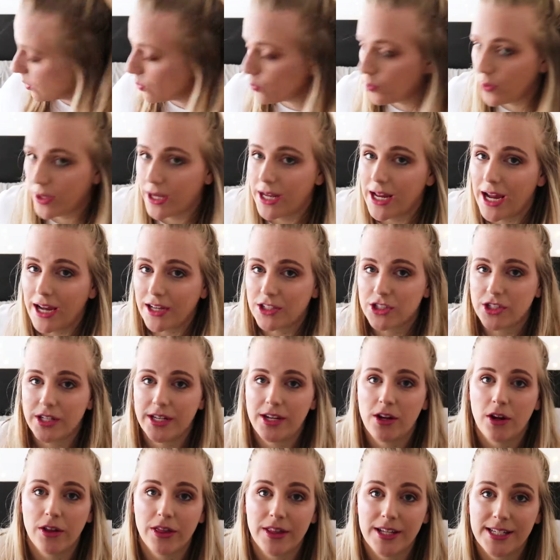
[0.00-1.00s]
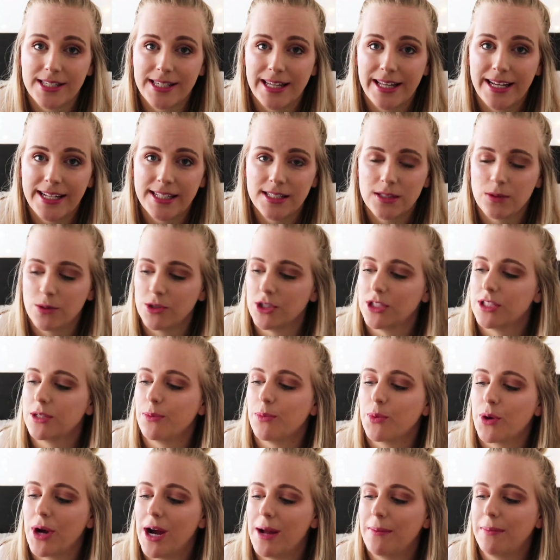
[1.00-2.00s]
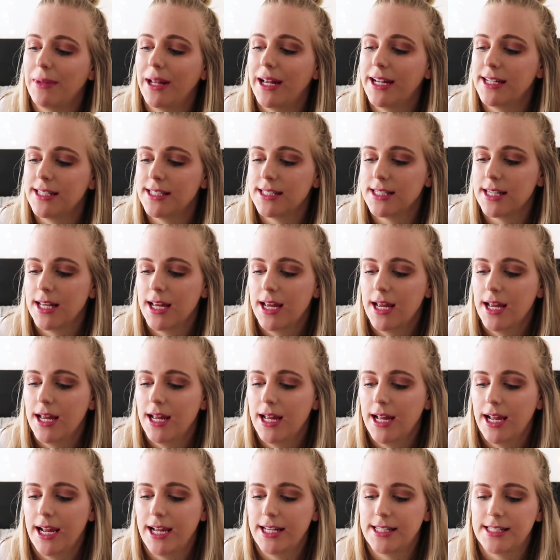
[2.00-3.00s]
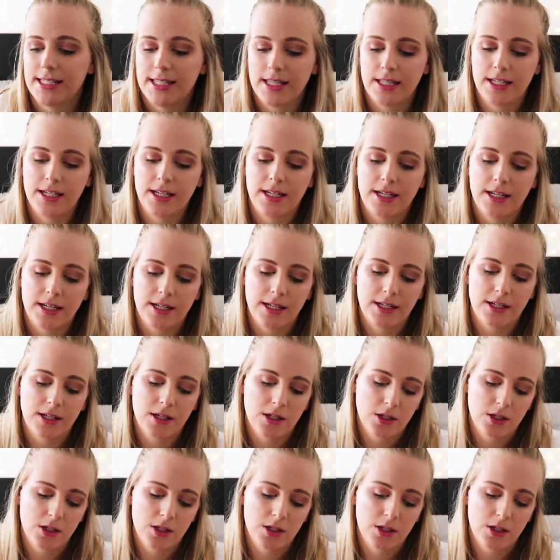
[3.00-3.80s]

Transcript: we actually got this lens, which is a prime lens. It's the